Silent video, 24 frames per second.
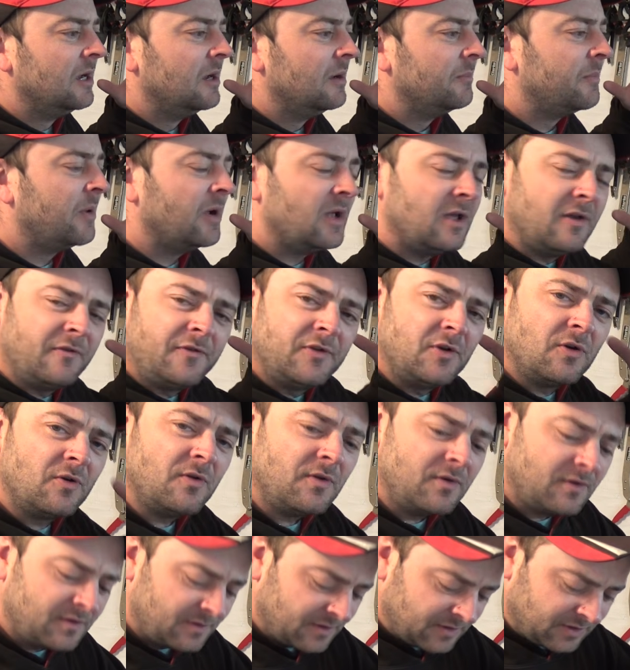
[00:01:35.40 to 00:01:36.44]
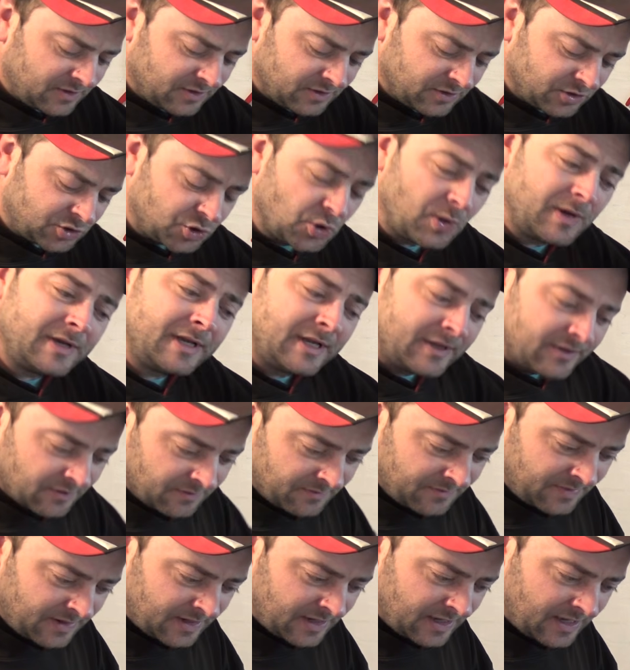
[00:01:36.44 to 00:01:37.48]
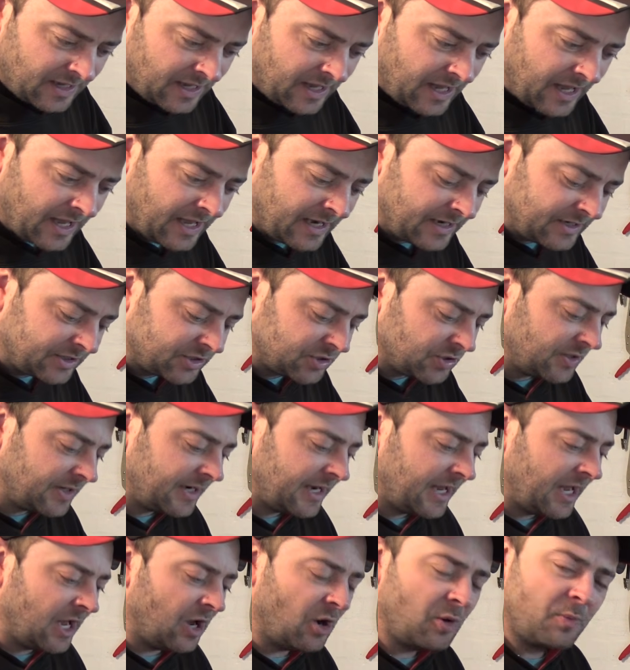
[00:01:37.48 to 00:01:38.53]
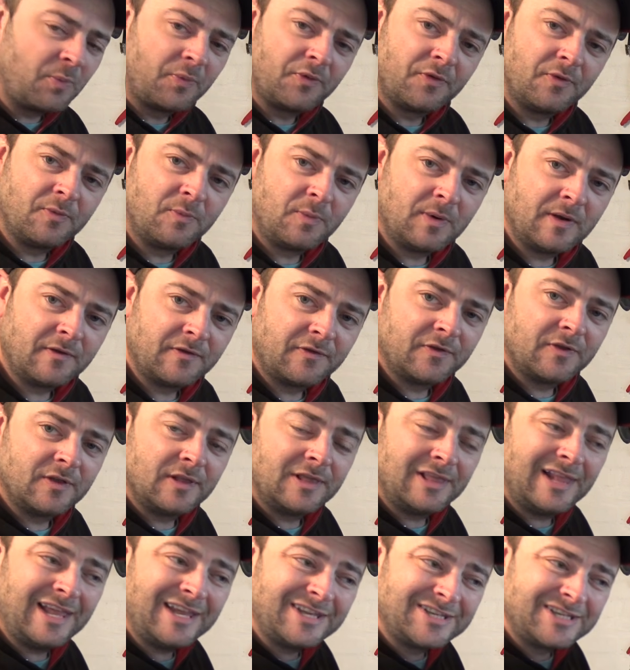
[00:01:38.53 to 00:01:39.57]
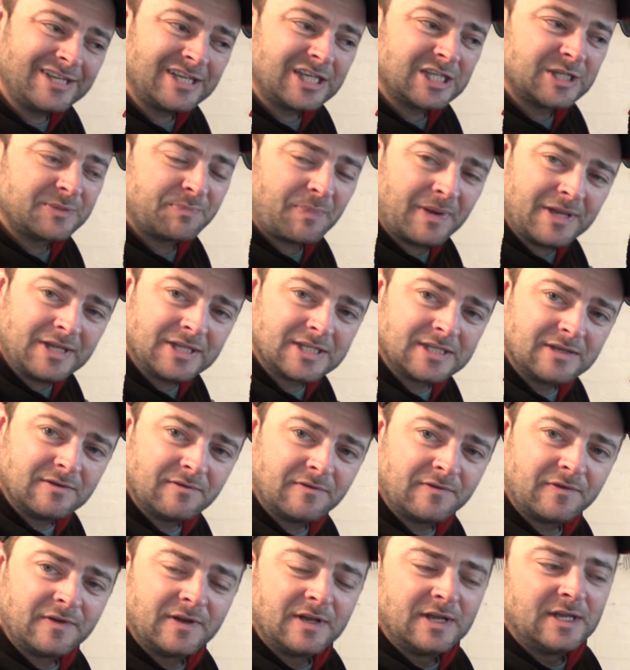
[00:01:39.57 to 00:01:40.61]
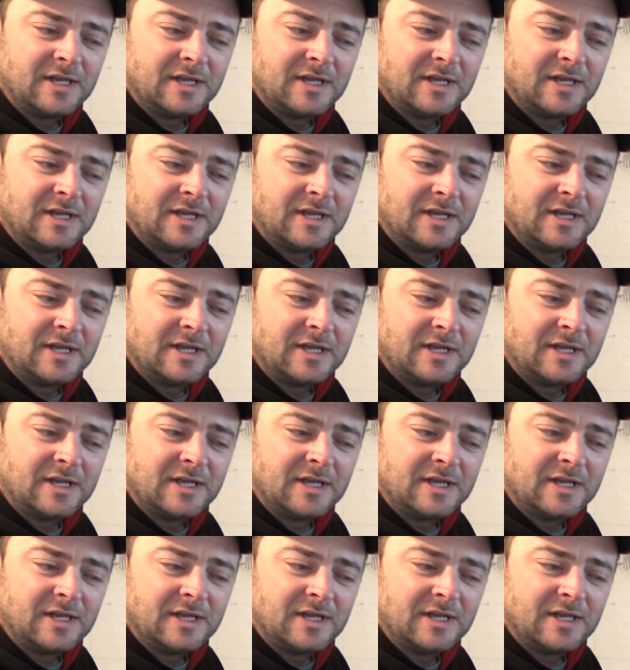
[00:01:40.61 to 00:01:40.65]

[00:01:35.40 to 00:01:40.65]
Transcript: But if you're joining them and trying to help them with the less expensive,